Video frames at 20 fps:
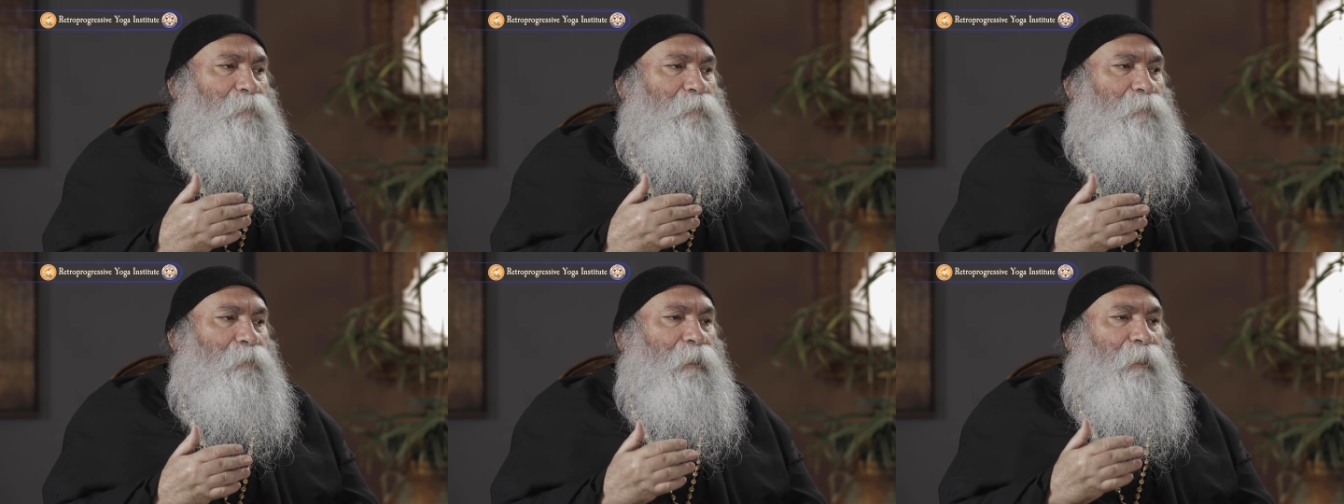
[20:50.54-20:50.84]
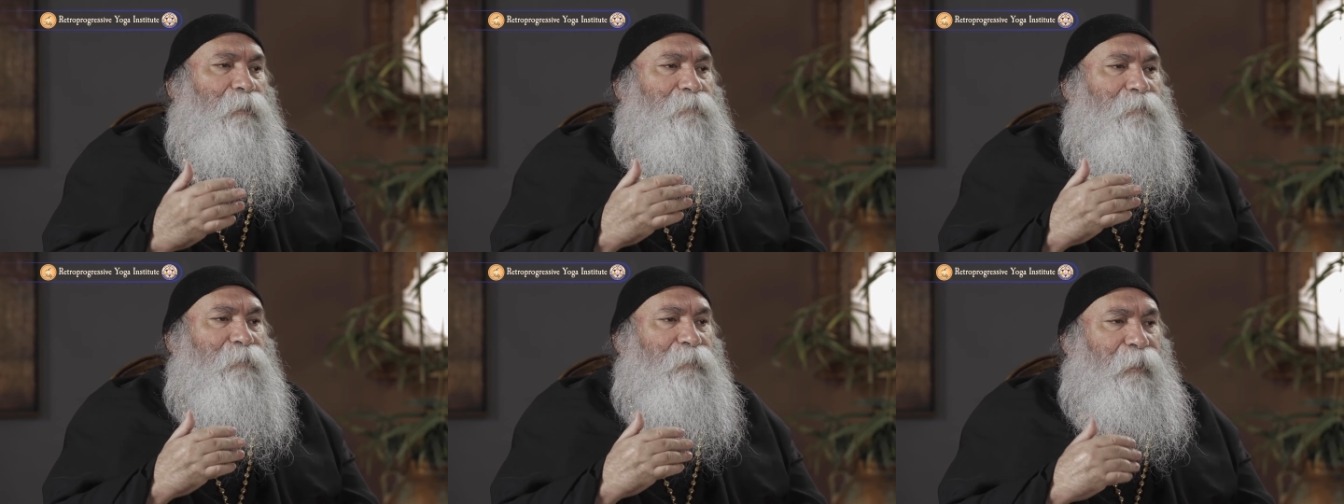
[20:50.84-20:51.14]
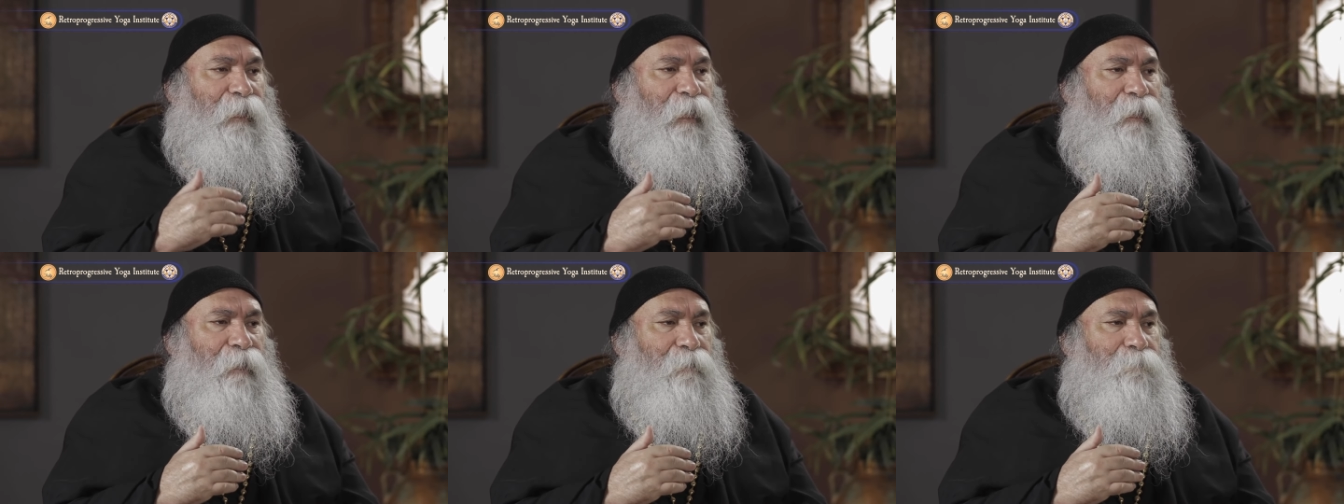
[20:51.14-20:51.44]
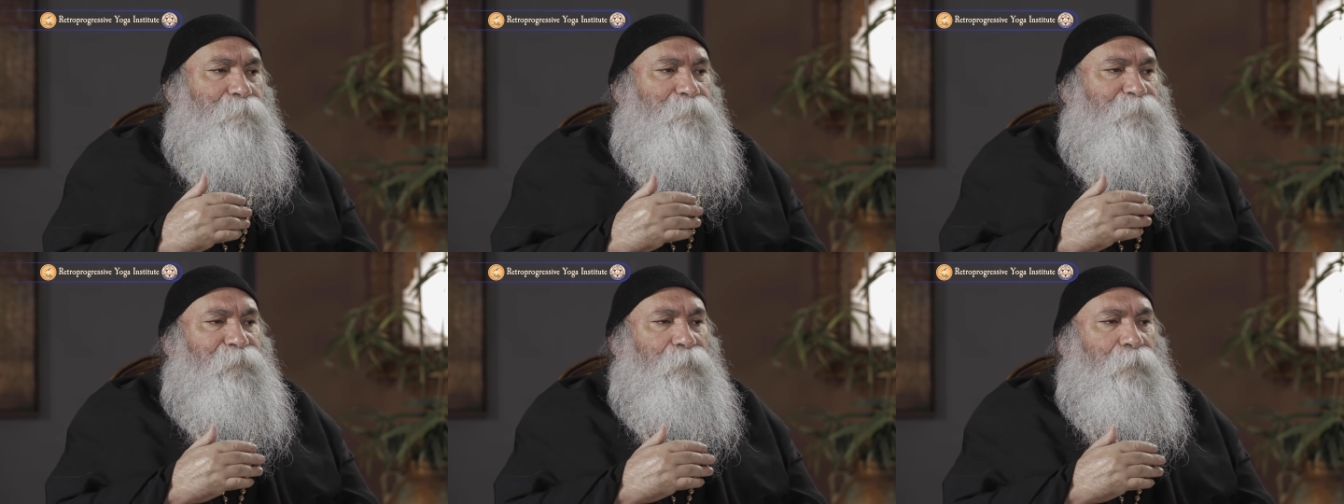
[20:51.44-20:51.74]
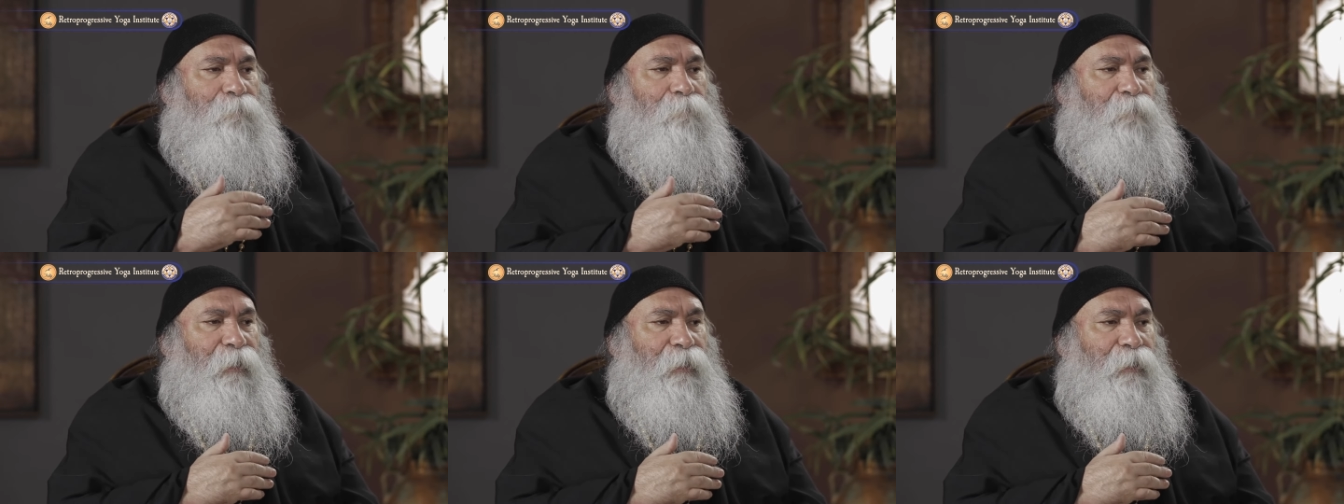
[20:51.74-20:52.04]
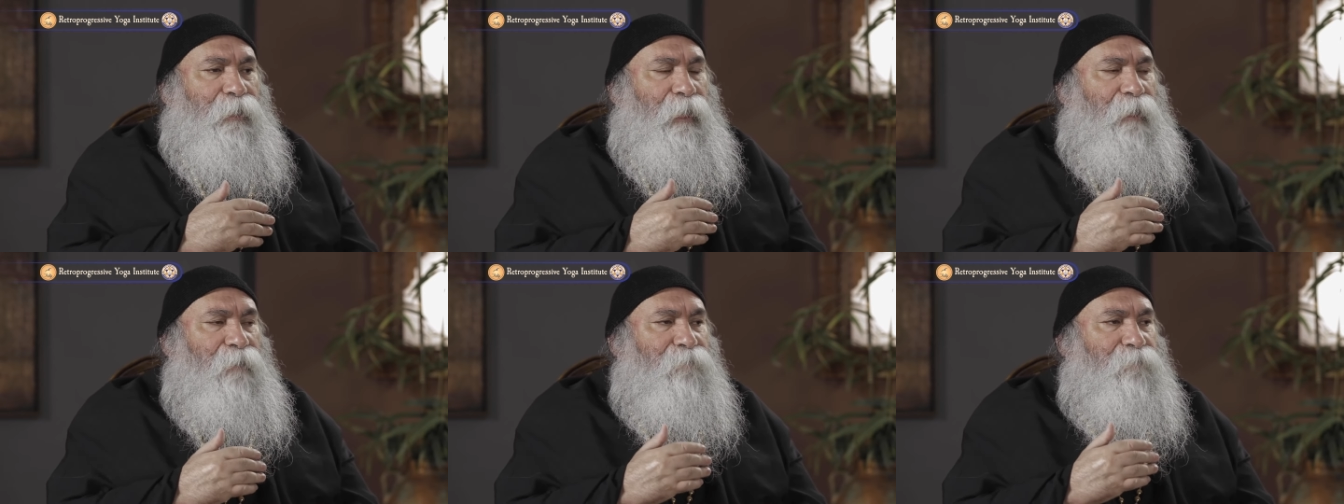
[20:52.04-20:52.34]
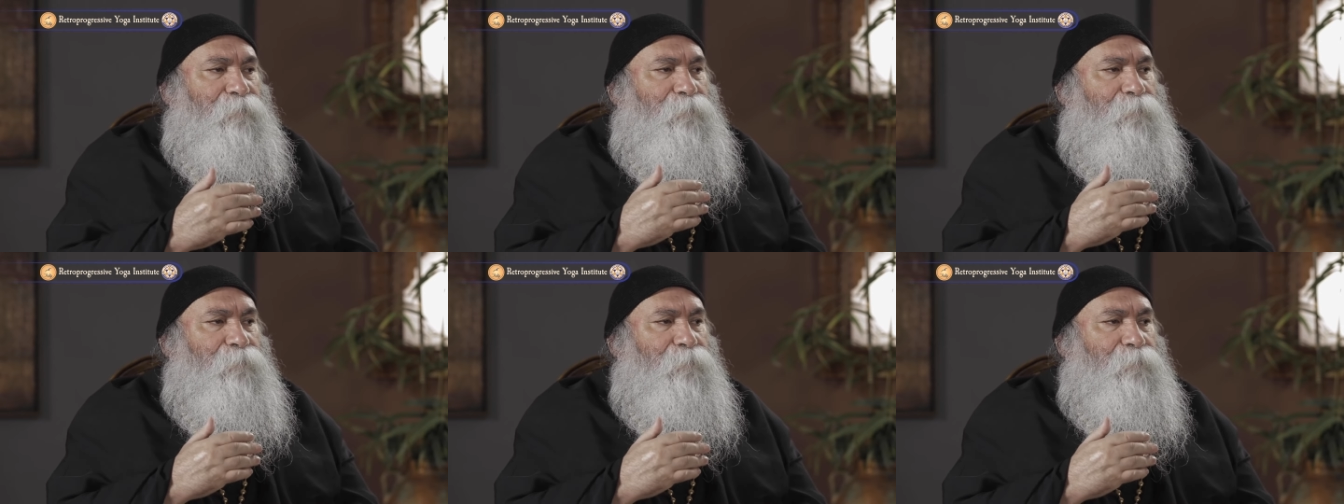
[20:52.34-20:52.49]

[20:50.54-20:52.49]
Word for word: They escape from Maya,